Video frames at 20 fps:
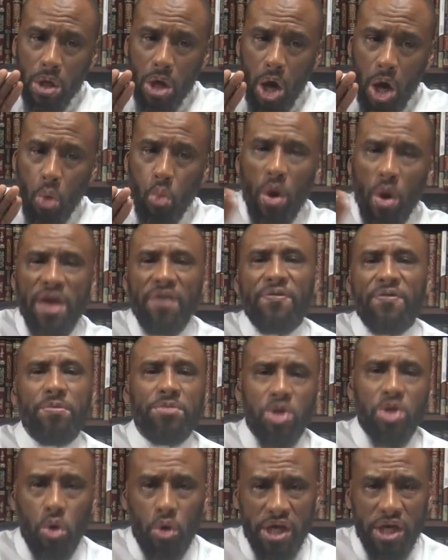away from
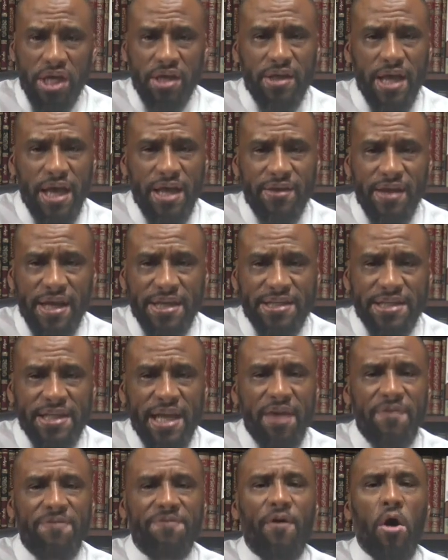Tawheed, they, they
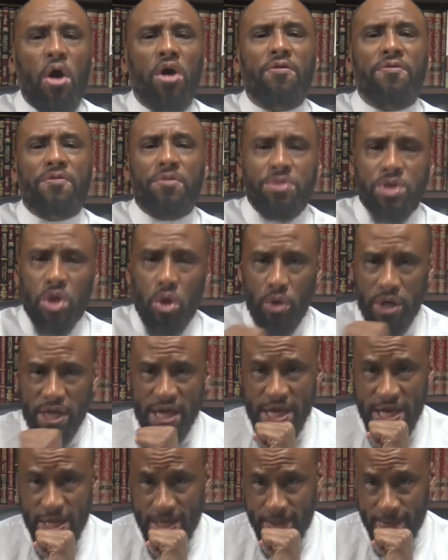stay far from
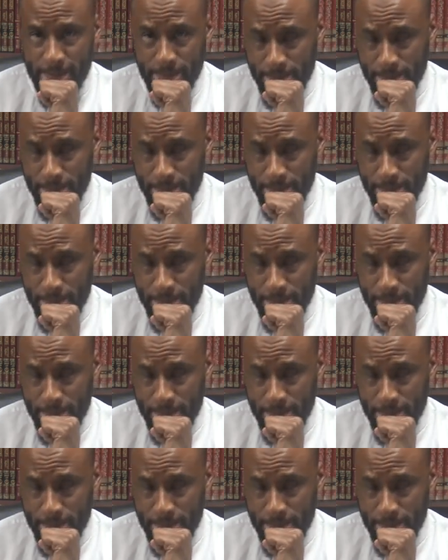Tawheed,